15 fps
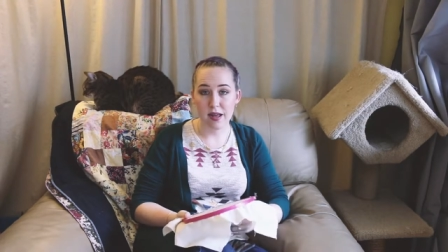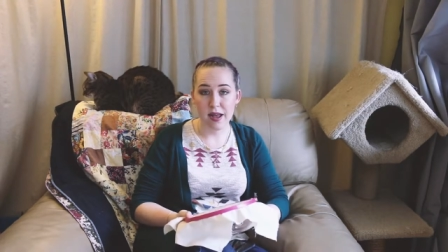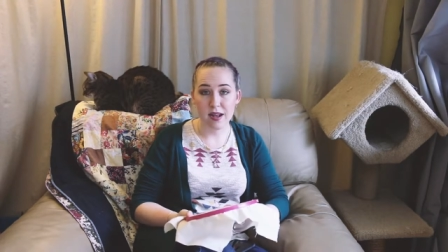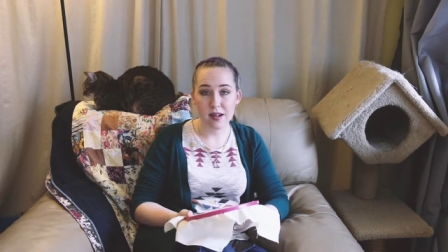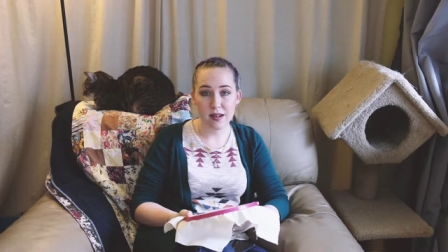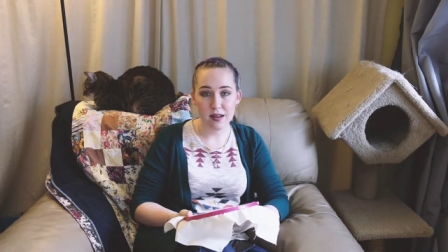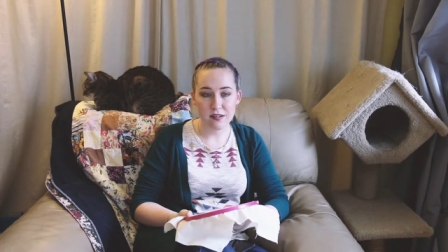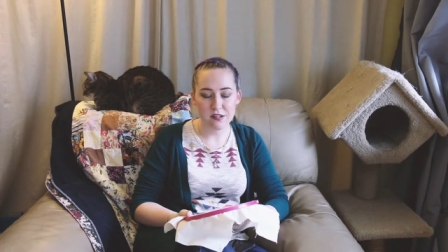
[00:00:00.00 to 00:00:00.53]
egg
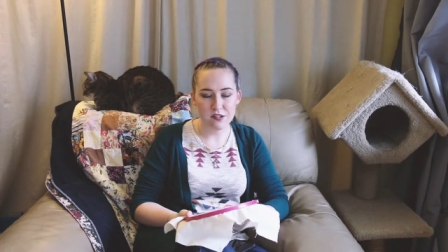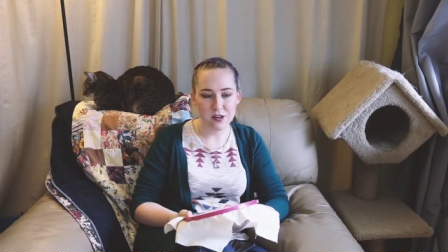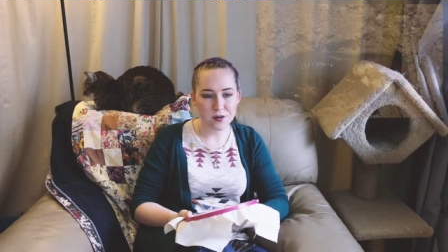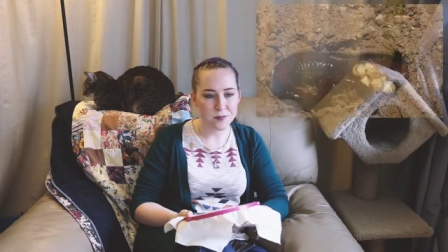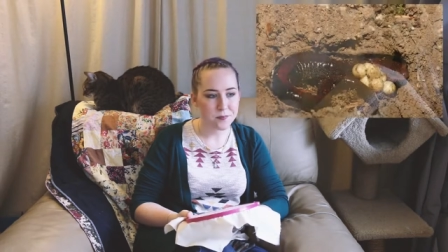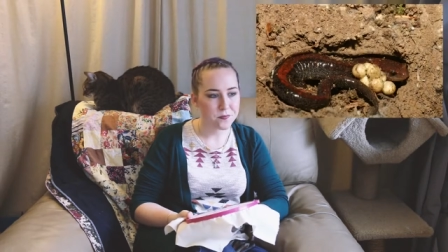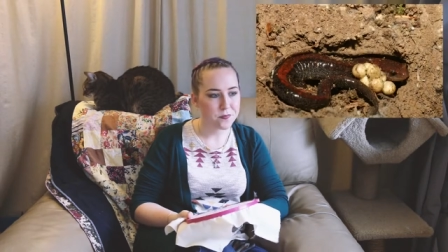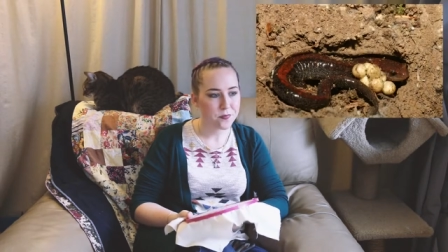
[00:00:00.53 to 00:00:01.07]

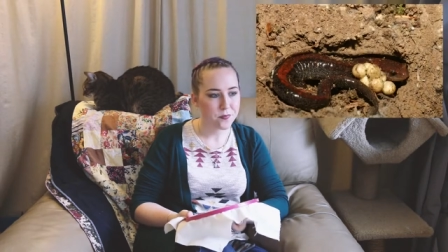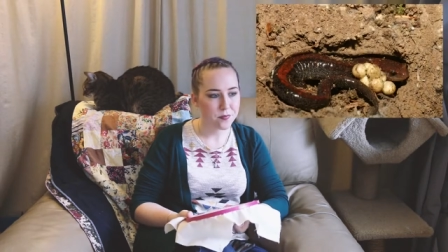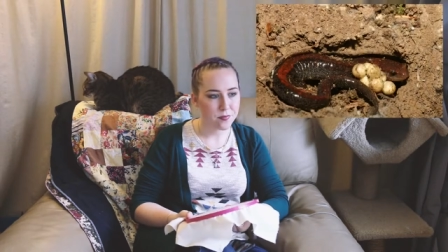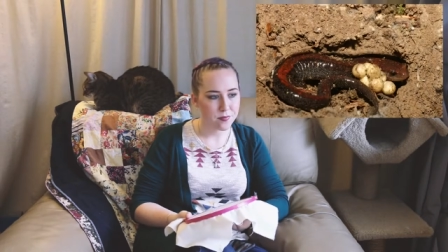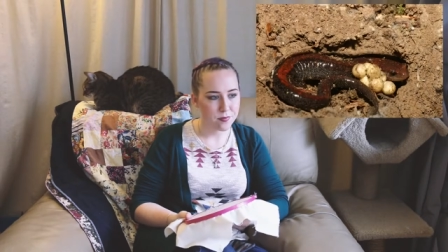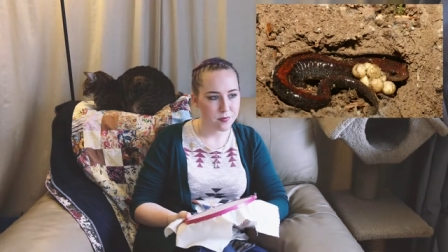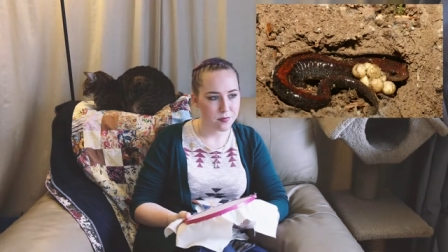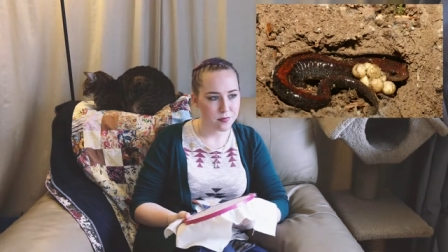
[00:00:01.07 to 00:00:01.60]
cluster,
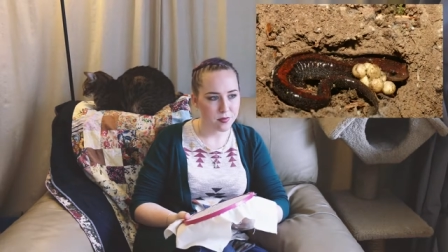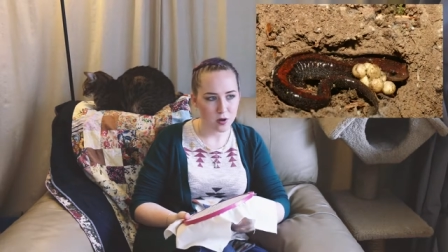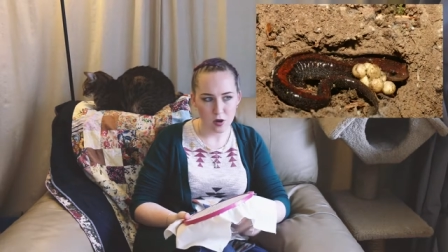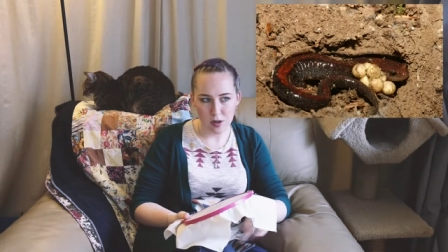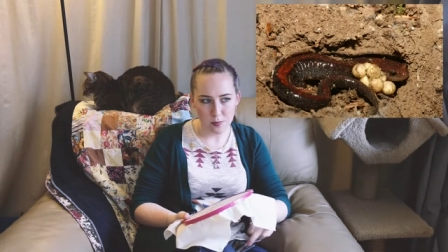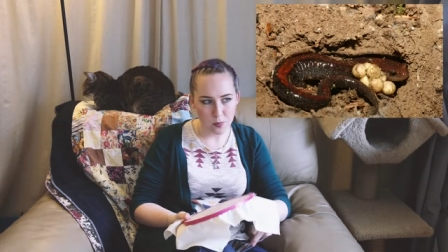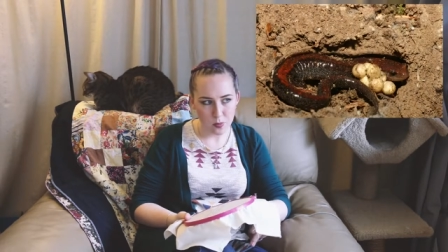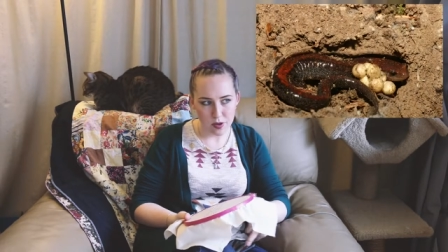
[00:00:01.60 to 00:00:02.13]
they're
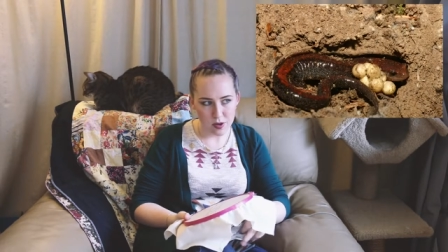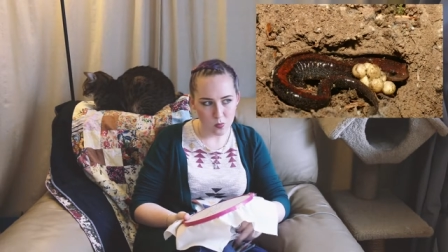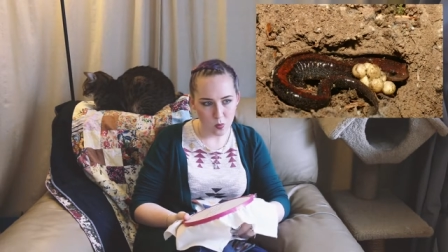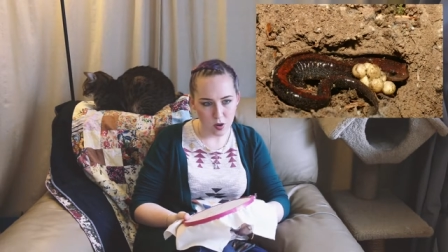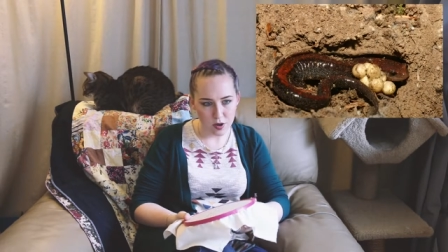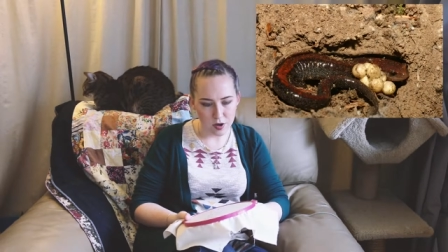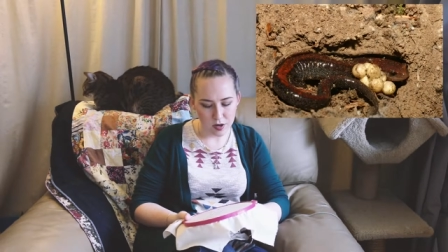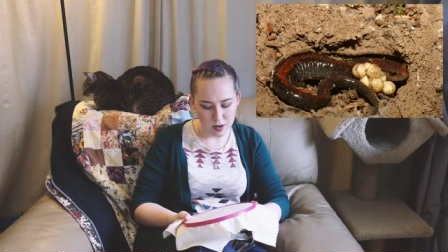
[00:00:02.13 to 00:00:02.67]
not born in
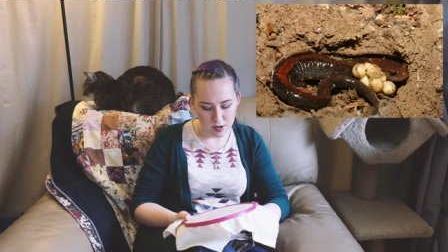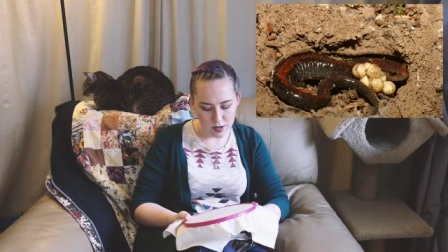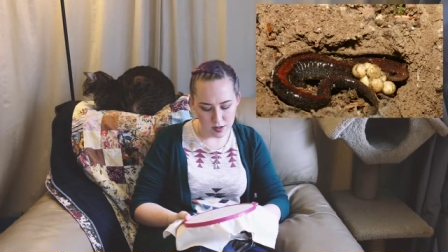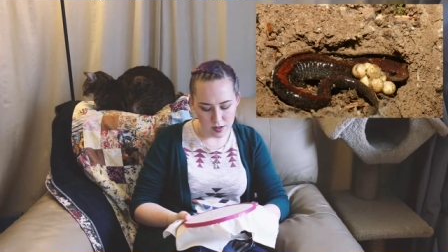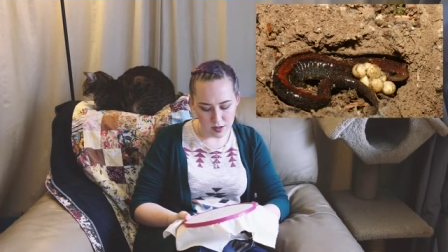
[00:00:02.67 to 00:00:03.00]
water.